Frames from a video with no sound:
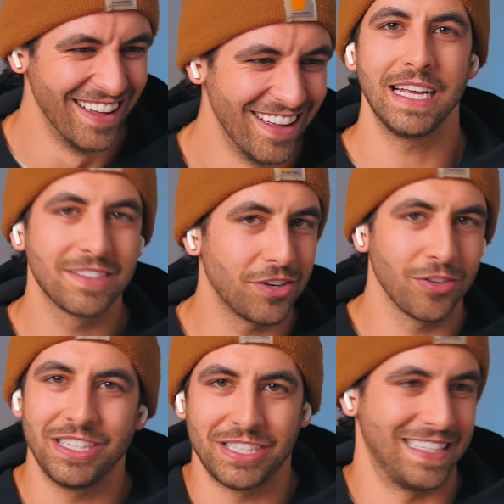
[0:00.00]
He's
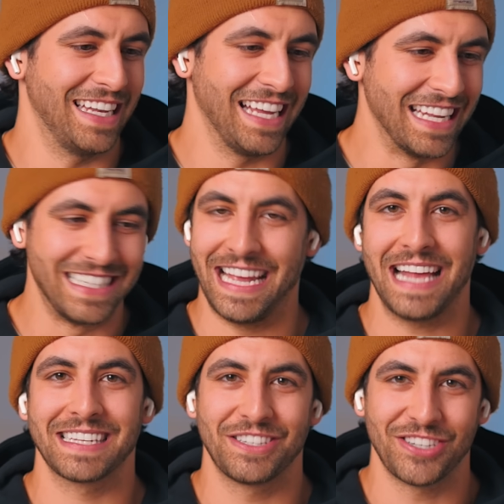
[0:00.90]
literally just sitting in a
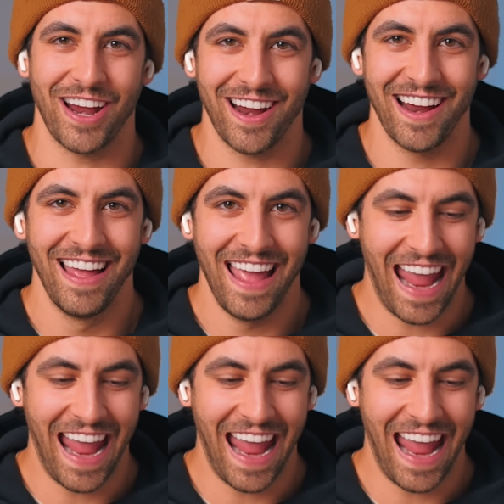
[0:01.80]
desk chair,